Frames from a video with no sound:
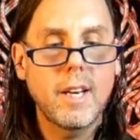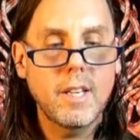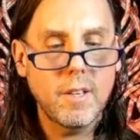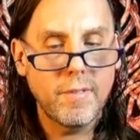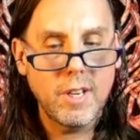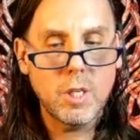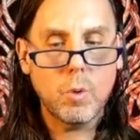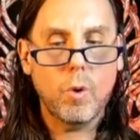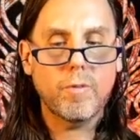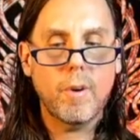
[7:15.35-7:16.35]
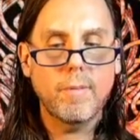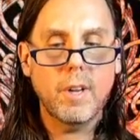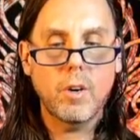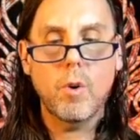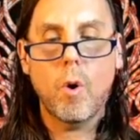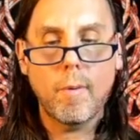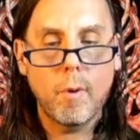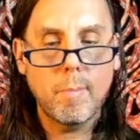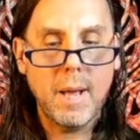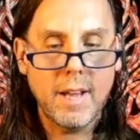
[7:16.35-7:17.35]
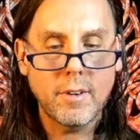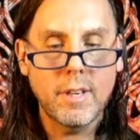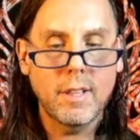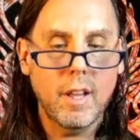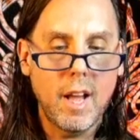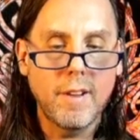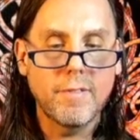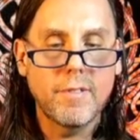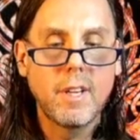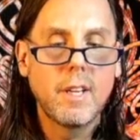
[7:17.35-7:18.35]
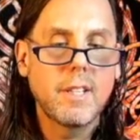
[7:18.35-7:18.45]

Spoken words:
individual from their normal pattern in life,